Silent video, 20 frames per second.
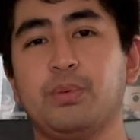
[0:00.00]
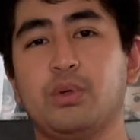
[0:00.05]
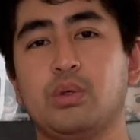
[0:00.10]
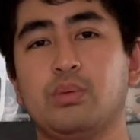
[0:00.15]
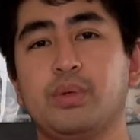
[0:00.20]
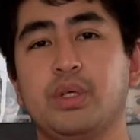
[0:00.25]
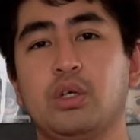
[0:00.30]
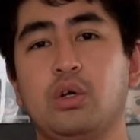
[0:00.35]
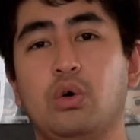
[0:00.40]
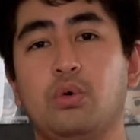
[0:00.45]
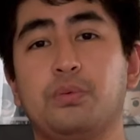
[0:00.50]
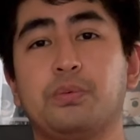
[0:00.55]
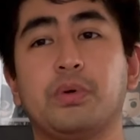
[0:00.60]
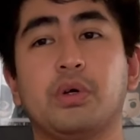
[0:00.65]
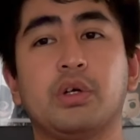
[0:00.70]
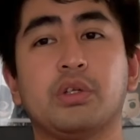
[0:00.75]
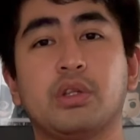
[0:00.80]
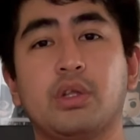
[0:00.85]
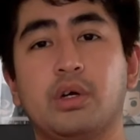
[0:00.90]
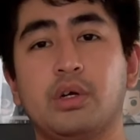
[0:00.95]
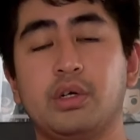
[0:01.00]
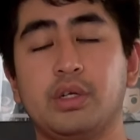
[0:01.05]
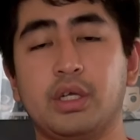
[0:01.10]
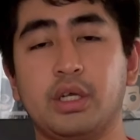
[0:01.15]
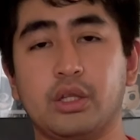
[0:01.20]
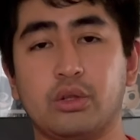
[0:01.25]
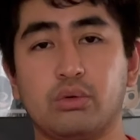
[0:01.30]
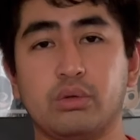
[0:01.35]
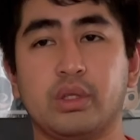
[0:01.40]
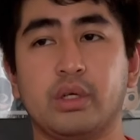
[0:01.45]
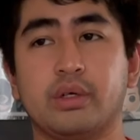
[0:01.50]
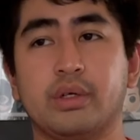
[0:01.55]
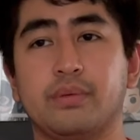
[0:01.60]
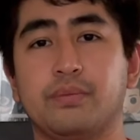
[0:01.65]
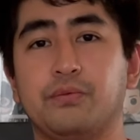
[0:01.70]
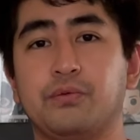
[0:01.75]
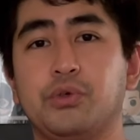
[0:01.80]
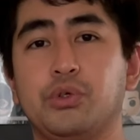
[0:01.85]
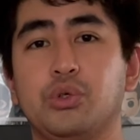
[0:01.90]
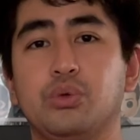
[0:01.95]
before we go further into the
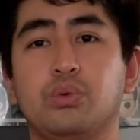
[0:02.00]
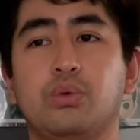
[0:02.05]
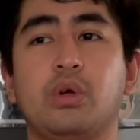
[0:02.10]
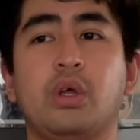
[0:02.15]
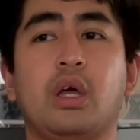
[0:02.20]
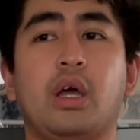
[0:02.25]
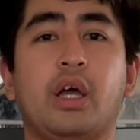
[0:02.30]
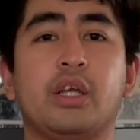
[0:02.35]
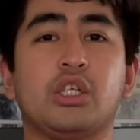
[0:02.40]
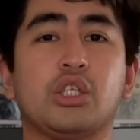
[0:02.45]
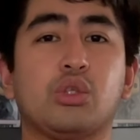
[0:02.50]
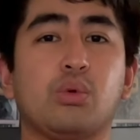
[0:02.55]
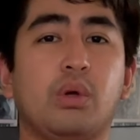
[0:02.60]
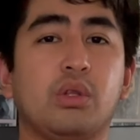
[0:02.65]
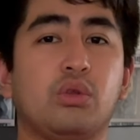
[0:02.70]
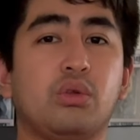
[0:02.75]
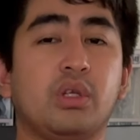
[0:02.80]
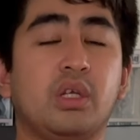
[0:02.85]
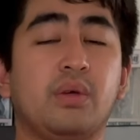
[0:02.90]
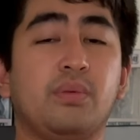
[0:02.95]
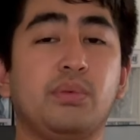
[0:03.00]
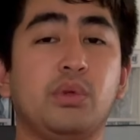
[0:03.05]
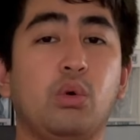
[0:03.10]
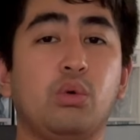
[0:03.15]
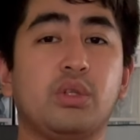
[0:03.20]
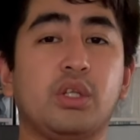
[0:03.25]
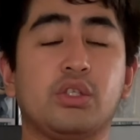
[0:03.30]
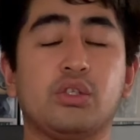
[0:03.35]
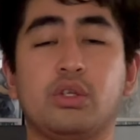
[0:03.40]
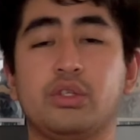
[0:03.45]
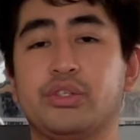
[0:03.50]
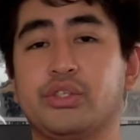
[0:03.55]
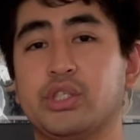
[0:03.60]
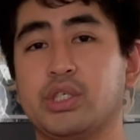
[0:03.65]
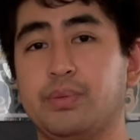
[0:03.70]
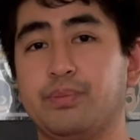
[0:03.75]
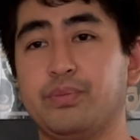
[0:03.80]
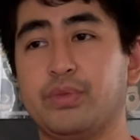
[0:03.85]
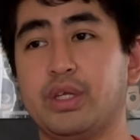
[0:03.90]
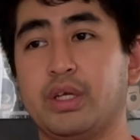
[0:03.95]
review, I just want to give notice on
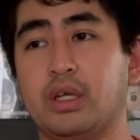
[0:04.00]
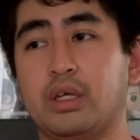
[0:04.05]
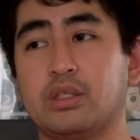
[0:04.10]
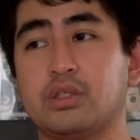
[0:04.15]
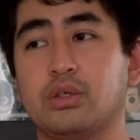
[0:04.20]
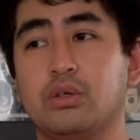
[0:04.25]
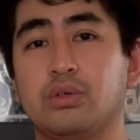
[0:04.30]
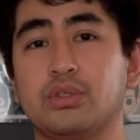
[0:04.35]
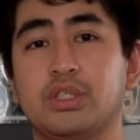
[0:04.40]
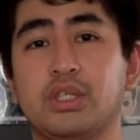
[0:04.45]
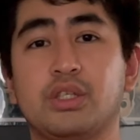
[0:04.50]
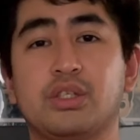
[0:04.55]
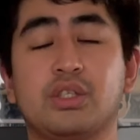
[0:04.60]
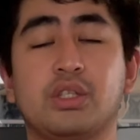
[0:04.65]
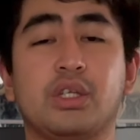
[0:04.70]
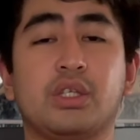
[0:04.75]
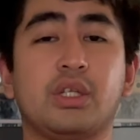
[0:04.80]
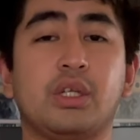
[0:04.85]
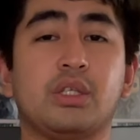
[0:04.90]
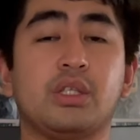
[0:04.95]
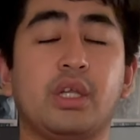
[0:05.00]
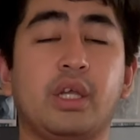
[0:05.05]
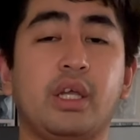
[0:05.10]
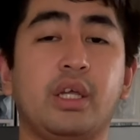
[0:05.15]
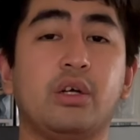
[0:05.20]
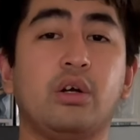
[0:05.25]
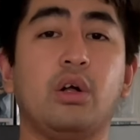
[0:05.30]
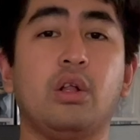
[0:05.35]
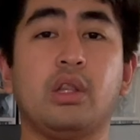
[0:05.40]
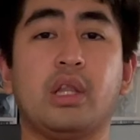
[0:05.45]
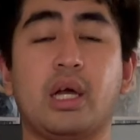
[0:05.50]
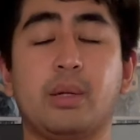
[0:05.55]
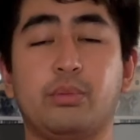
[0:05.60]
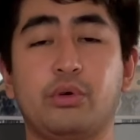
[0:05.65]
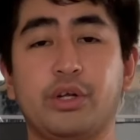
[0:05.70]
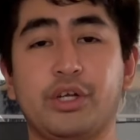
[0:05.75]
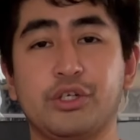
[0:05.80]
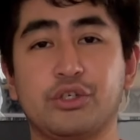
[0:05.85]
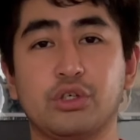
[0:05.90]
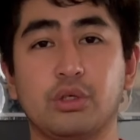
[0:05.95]
something. So since this is a
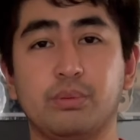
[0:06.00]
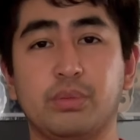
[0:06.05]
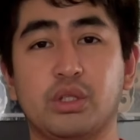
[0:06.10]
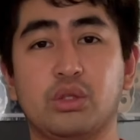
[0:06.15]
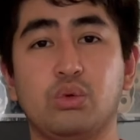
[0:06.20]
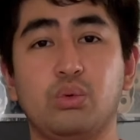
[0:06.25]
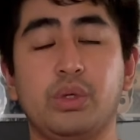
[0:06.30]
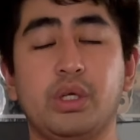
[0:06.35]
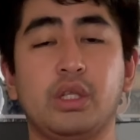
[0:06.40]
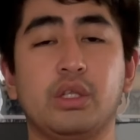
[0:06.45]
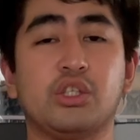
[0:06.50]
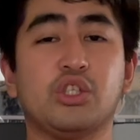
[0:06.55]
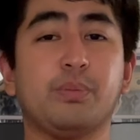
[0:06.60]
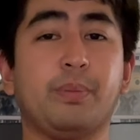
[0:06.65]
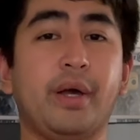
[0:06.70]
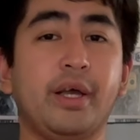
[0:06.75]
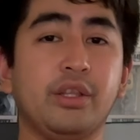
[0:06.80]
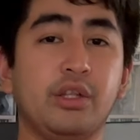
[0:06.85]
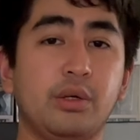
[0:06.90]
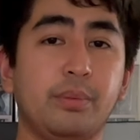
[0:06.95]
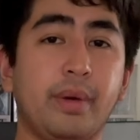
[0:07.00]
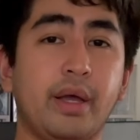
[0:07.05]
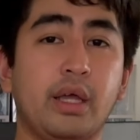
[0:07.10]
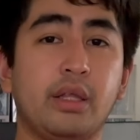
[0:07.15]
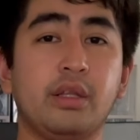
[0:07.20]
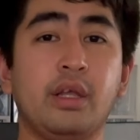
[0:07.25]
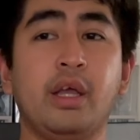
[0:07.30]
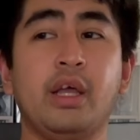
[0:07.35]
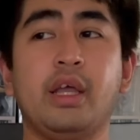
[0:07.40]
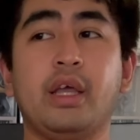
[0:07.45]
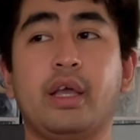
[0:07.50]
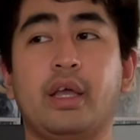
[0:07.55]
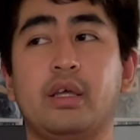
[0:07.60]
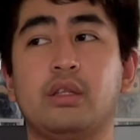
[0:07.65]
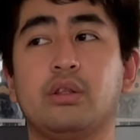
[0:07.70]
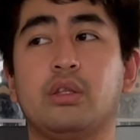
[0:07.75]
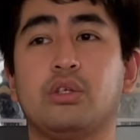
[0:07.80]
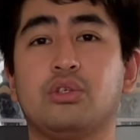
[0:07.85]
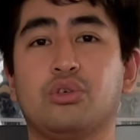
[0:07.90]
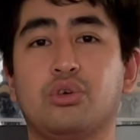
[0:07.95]
collaboration between Spiderman
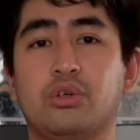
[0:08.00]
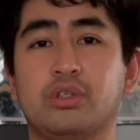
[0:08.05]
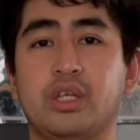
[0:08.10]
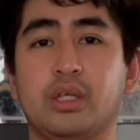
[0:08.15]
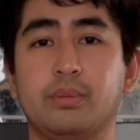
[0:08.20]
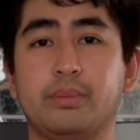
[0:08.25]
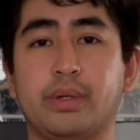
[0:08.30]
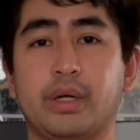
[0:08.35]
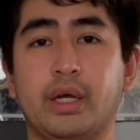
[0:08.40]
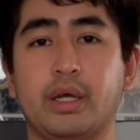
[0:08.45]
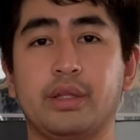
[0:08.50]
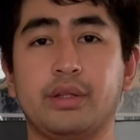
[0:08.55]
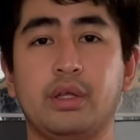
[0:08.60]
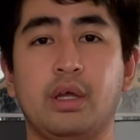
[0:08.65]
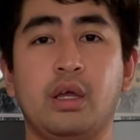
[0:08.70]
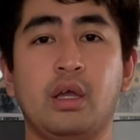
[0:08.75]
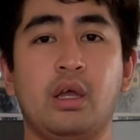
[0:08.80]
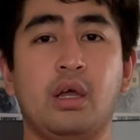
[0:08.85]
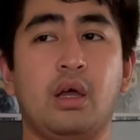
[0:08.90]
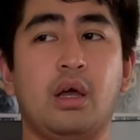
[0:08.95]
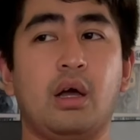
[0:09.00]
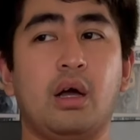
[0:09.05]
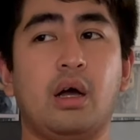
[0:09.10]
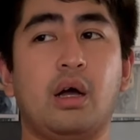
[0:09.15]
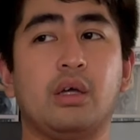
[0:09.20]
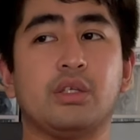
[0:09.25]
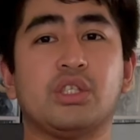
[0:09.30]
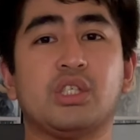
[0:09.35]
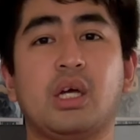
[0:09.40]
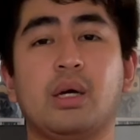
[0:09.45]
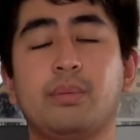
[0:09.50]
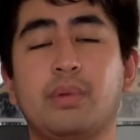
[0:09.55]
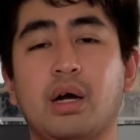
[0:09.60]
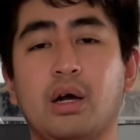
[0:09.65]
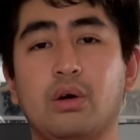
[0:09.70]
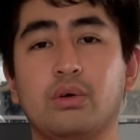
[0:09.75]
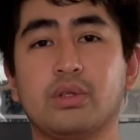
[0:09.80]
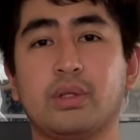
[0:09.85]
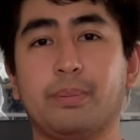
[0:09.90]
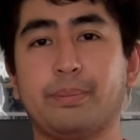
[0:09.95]
and the Jordan brand,
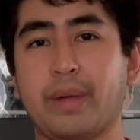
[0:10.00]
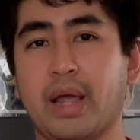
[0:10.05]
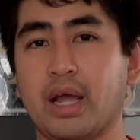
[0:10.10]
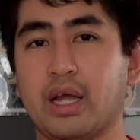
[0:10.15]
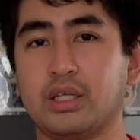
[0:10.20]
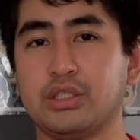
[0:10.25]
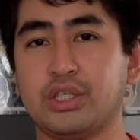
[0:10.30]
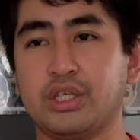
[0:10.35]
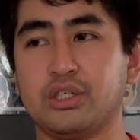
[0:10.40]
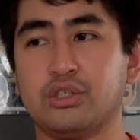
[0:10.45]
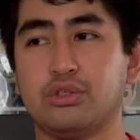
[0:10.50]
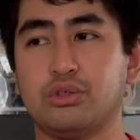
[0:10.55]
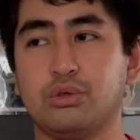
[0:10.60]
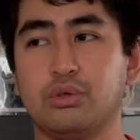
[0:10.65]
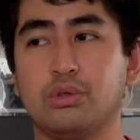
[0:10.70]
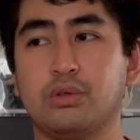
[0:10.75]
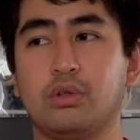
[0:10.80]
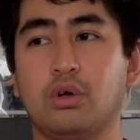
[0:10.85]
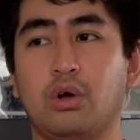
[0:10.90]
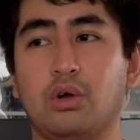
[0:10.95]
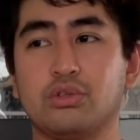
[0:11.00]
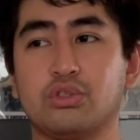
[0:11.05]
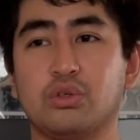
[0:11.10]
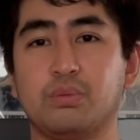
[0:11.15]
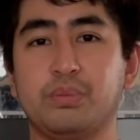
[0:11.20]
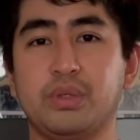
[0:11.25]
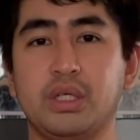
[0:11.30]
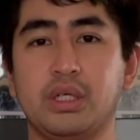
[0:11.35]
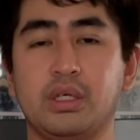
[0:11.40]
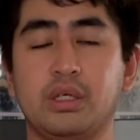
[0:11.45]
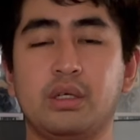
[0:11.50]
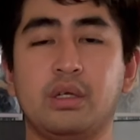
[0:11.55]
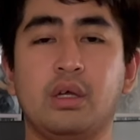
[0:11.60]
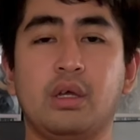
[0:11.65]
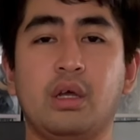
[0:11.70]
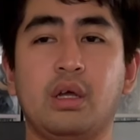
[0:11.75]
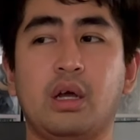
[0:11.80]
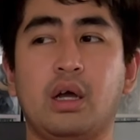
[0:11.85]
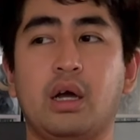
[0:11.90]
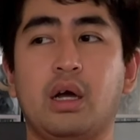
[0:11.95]
somehow the packaging should also be
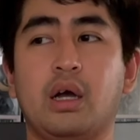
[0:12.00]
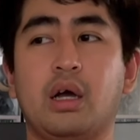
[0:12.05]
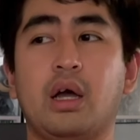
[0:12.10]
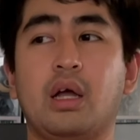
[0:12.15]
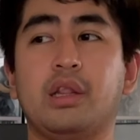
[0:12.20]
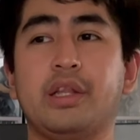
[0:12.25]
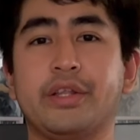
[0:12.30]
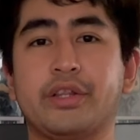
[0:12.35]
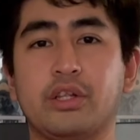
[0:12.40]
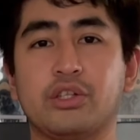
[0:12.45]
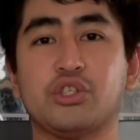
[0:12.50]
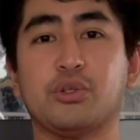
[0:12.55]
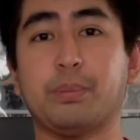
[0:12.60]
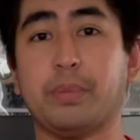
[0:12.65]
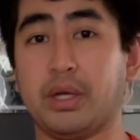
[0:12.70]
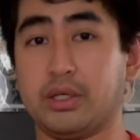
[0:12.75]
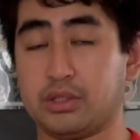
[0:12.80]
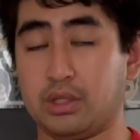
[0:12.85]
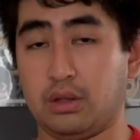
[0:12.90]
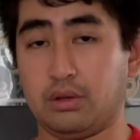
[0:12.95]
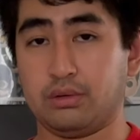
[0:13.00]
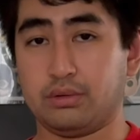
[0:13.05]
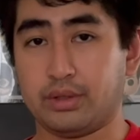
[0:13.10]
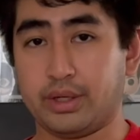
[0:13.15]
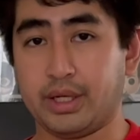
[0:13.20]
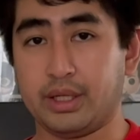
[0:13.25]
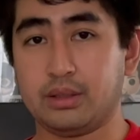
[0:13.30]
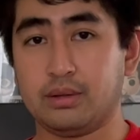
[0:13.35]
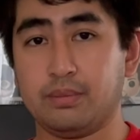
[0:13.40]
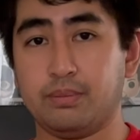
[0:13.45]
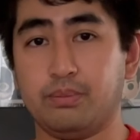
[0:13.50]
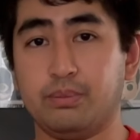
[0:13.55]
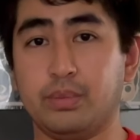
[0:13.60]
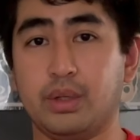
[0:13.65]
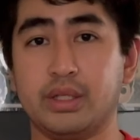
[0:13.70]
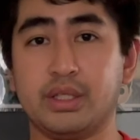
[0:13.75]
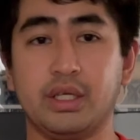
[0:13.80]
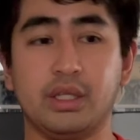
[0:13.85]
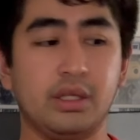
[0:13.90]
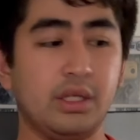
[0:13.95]
a little special, right?
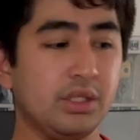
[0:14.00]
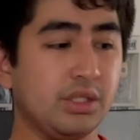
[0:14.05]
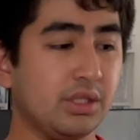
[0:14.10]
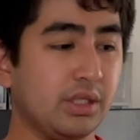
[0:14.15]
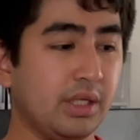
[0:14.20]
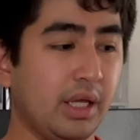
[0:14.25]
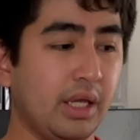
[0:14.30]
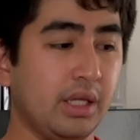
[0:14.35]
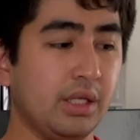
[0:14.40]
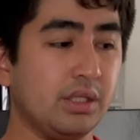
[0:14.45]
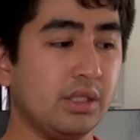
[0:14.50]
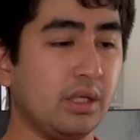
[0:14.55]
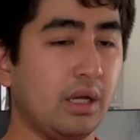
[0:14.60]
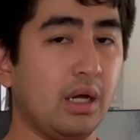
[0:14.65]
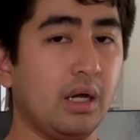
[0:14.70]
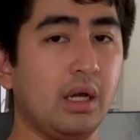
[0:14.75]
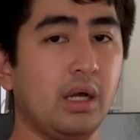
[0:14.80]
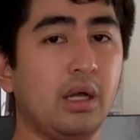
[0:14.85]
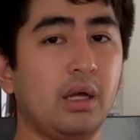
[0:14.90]
But in this case,